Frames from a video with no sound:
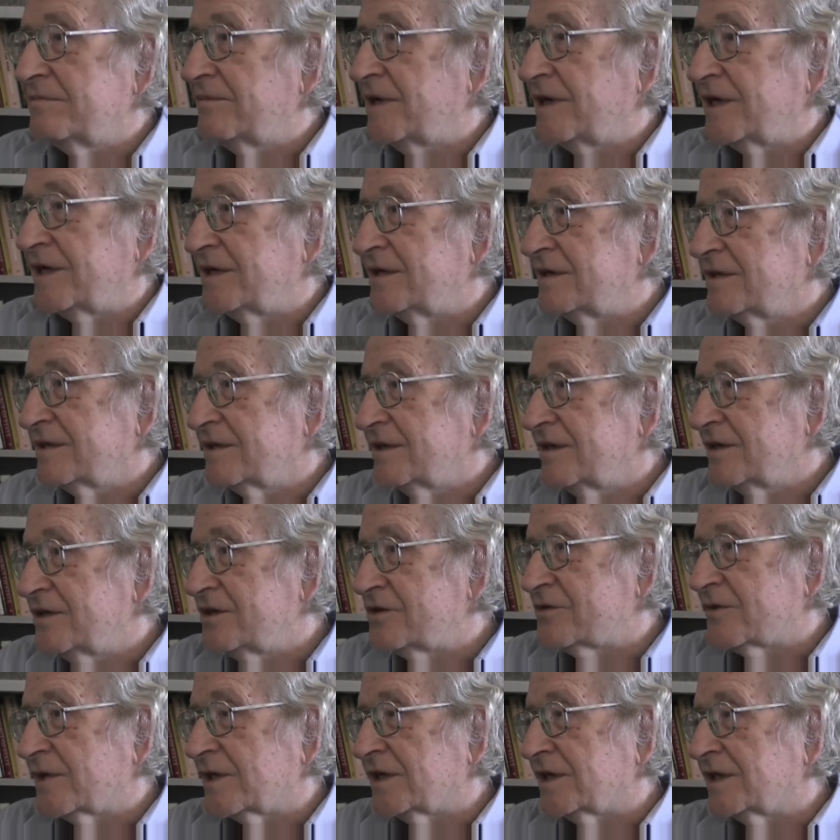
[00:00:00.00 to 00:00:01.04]
by an
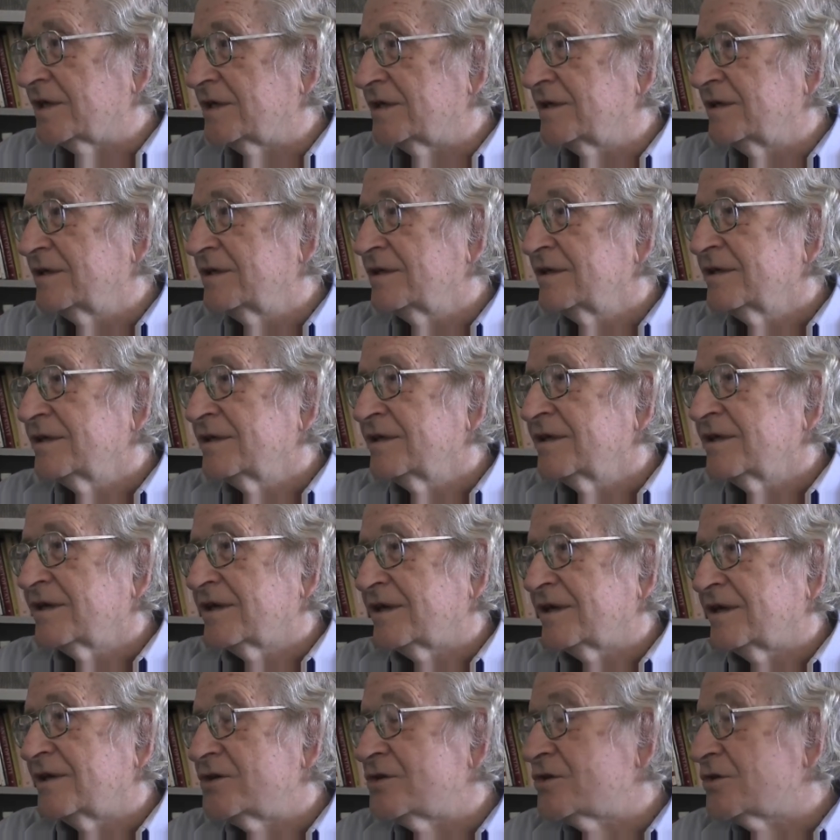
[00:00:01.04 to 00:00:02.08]
Israeli
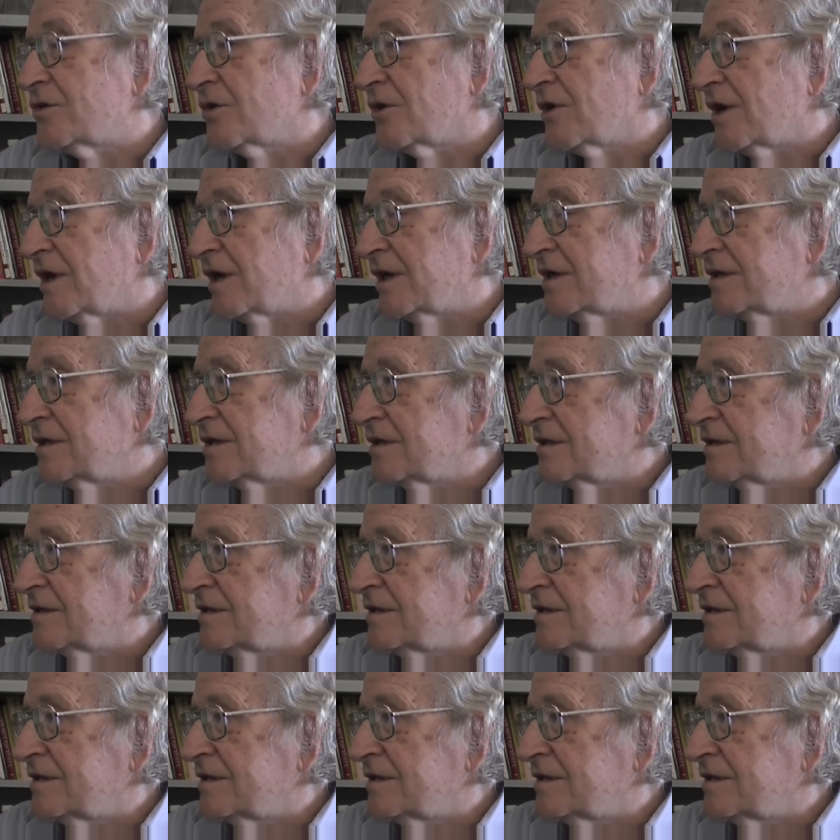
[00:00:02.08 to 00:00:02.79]
historian.